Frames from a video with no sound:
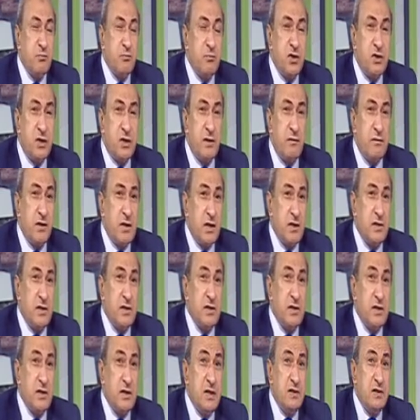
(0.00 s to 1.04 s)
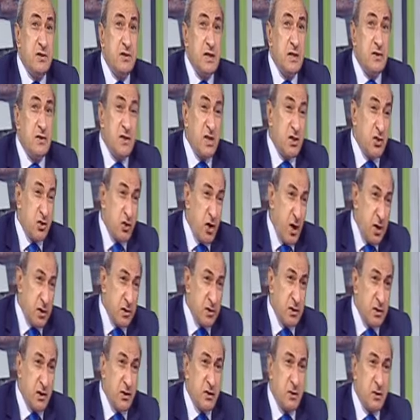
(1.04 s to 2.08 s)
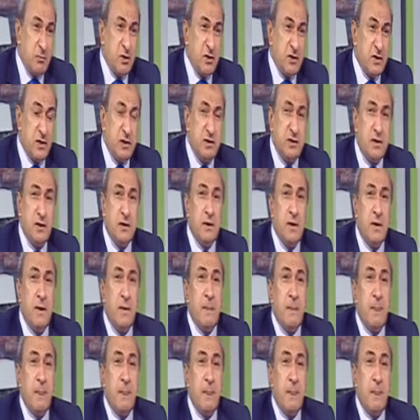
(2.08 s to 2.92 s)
President of Tahsis, did seize the chance in representing,